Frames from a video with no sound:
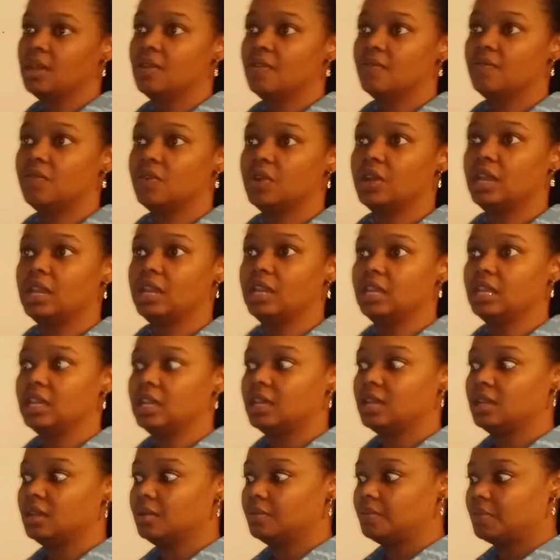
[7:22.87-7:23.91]
For
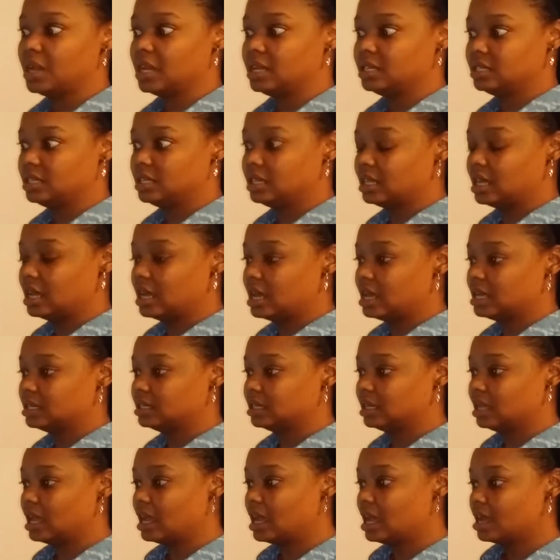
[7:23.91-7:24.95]
any patient that has a
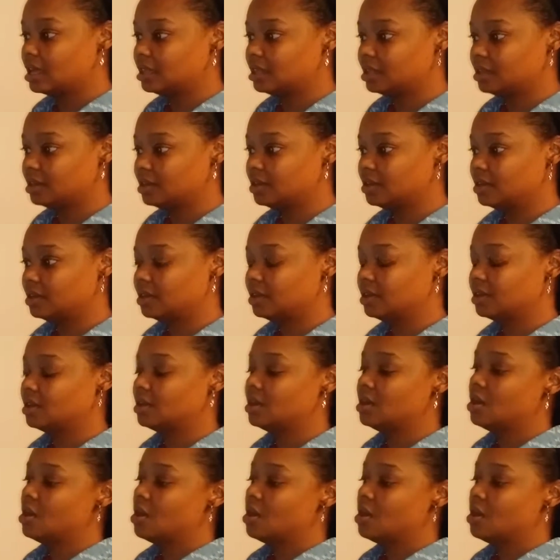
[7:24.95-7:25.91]
catheter